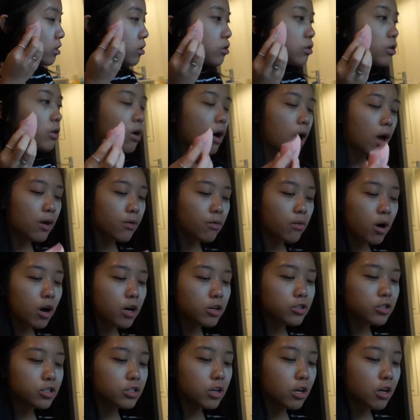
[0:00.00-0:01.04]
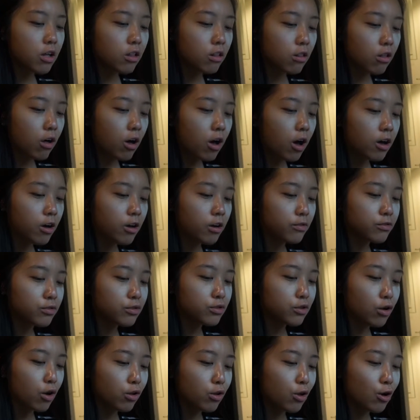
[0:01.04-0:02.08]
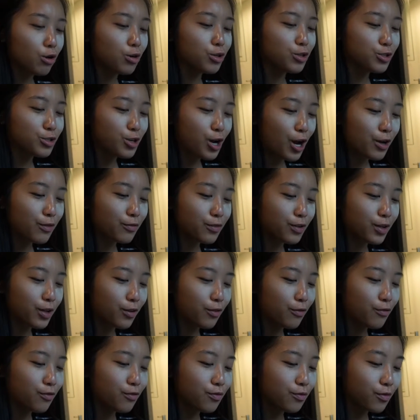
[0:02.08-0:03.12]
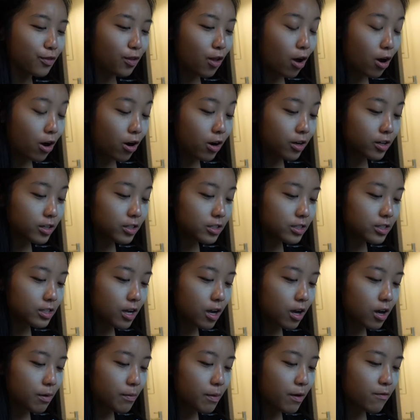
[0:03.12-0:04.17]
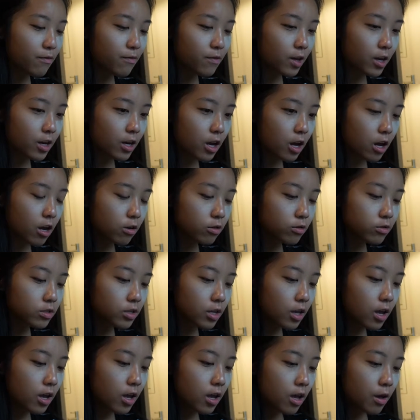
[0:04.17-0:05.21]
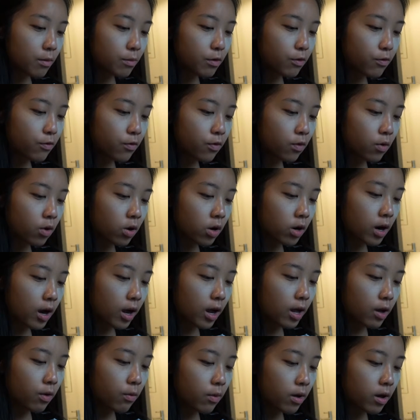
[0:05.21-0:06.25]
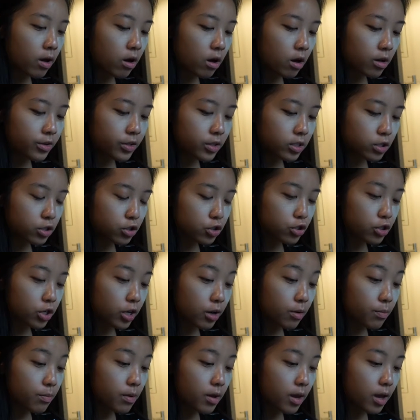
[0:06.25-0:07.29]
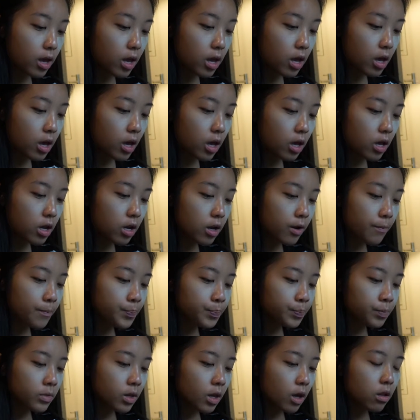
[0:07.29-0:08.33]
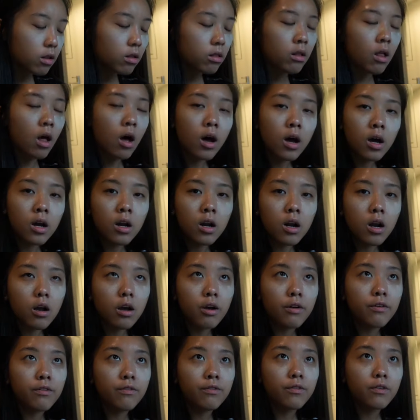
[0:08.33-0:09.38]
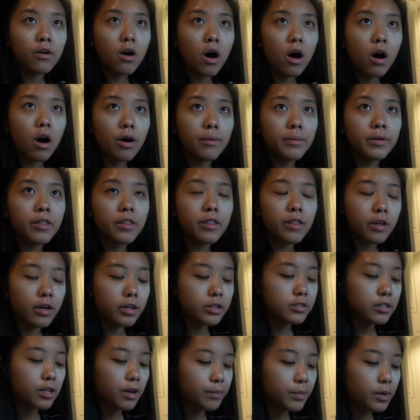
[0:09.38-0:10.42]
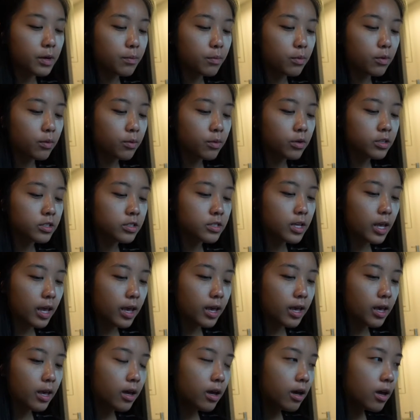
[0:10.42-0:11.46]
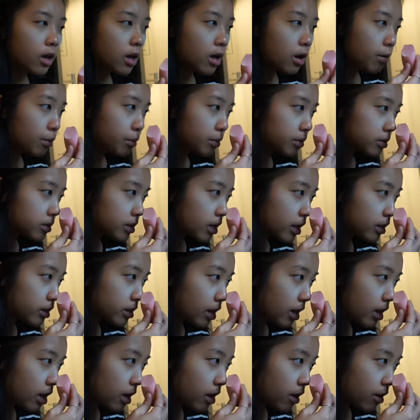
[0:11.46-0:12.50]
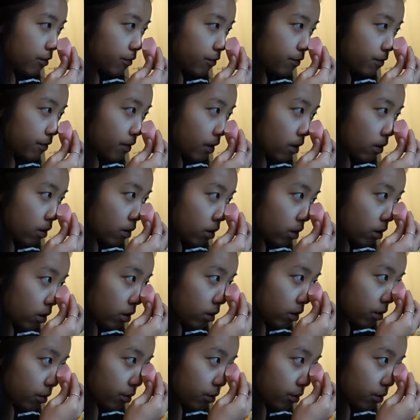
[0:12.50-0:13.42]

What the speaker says: So I watched a lot of solo traveling vlogs and videos before I went on this trip, and a lot of common things that people were saying was that they felt